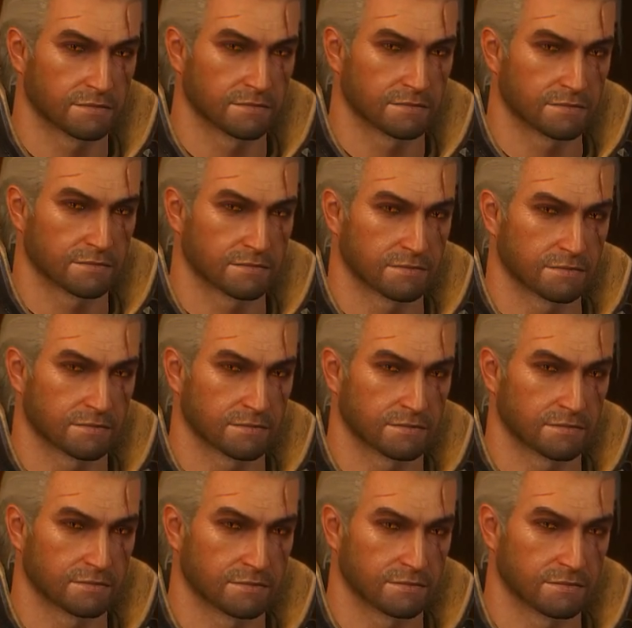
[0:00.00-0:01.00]

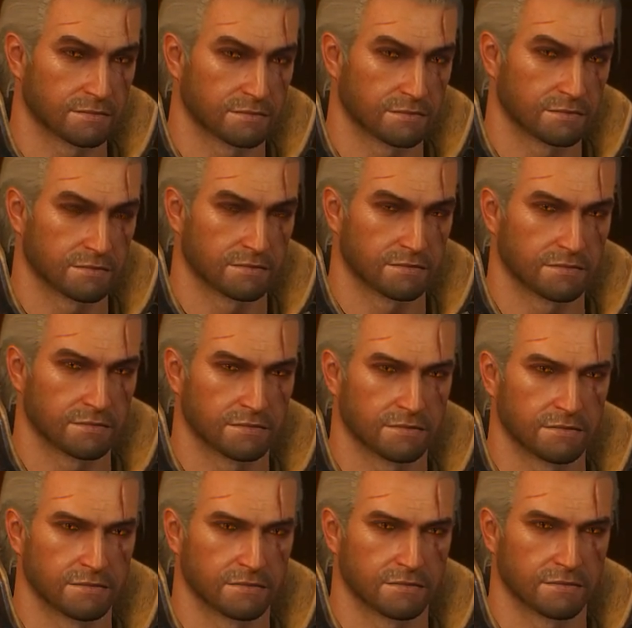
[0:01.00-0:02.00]

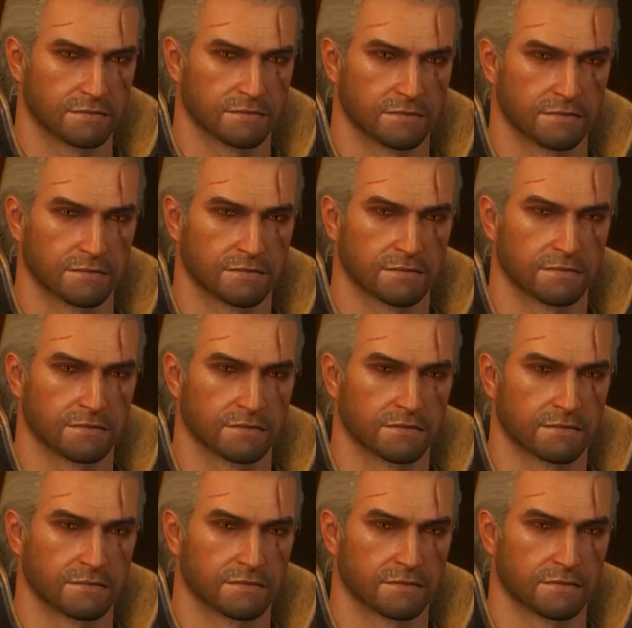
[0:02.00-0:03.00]

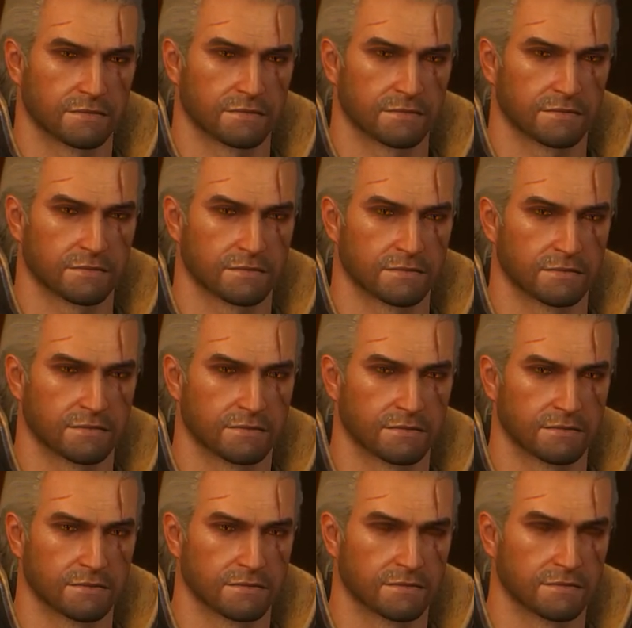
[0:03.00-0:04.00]

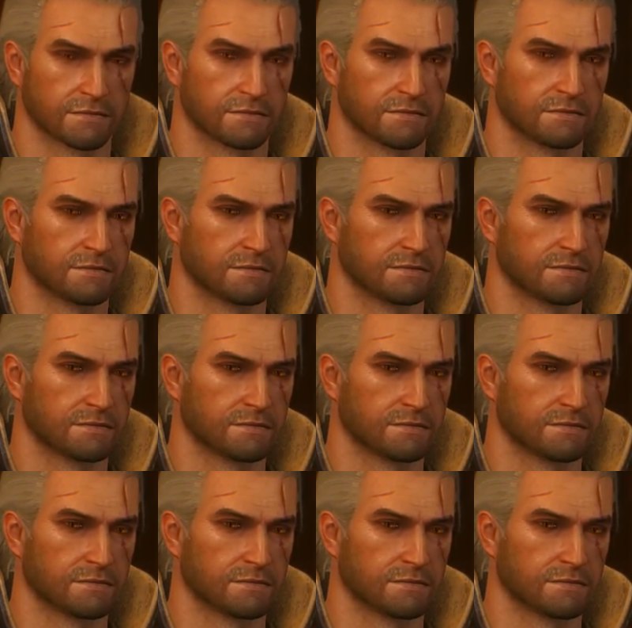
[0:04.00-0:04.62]
The person shown says nothing.